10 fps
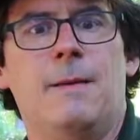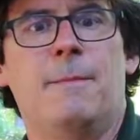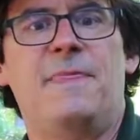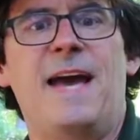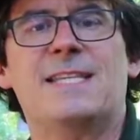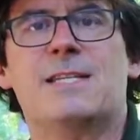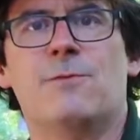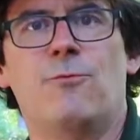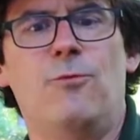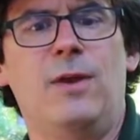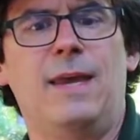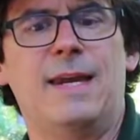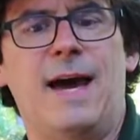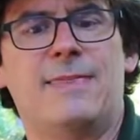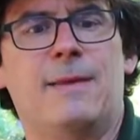but that's really
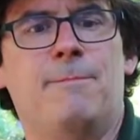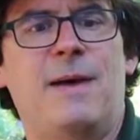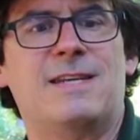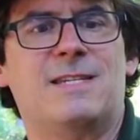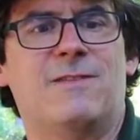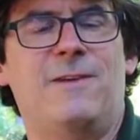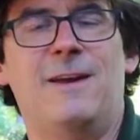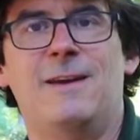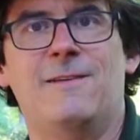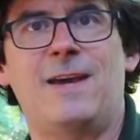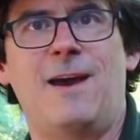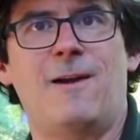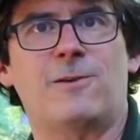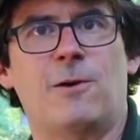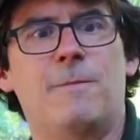not the best definitive
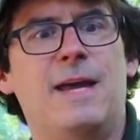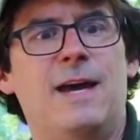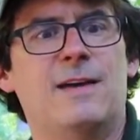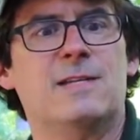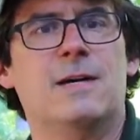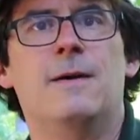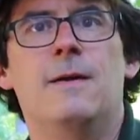character because